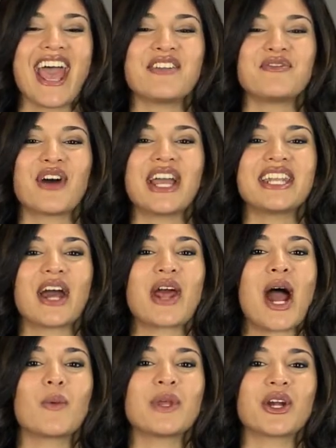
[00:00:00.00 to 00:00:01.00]
and find out
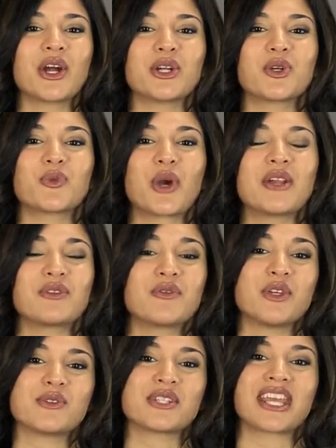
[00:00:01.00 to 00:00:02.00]
how we earn great
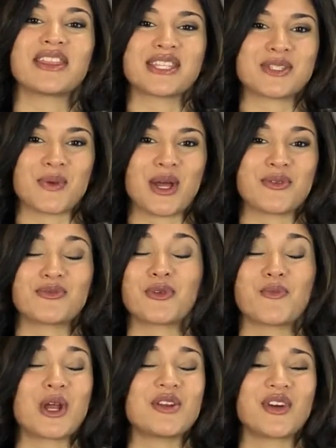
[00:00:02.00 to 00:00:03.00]
reviews like this one
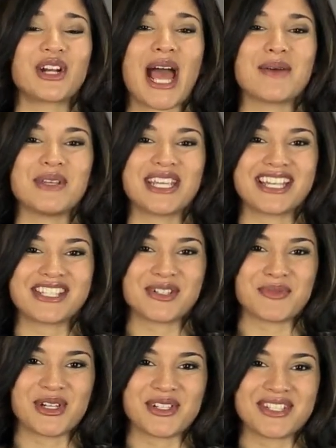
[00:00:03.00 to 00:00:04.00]
from one of our happy
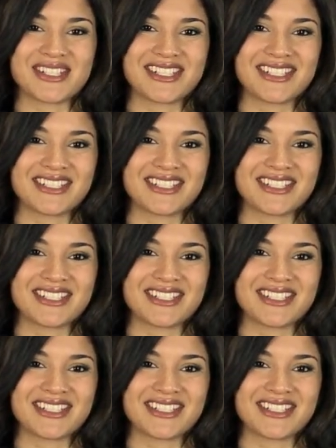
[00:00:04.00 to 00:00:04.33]
customers.